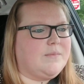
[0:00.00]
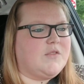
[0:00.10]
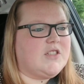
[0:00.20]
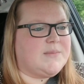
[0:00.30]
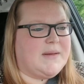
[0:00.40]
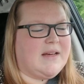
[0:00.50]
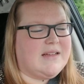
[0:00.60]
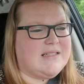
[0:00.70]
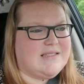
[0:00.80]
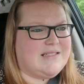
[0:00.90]
just
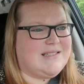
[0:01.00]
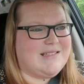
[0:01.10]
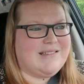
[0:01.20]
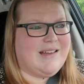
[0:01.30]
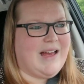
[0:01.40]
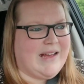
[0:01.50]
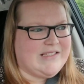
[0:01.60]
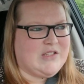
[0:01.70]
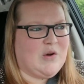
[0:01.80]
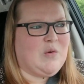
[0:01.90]
because I
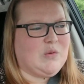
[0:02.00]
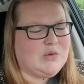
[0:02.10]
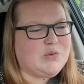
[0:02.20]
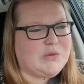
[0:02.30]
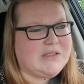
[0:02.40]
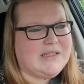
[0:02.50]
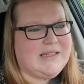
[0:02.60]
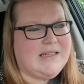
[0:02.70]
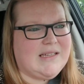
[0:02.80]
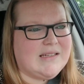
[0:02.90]
don't
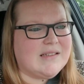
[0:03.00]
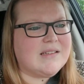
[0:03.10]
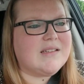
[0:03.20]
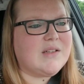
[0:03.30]
really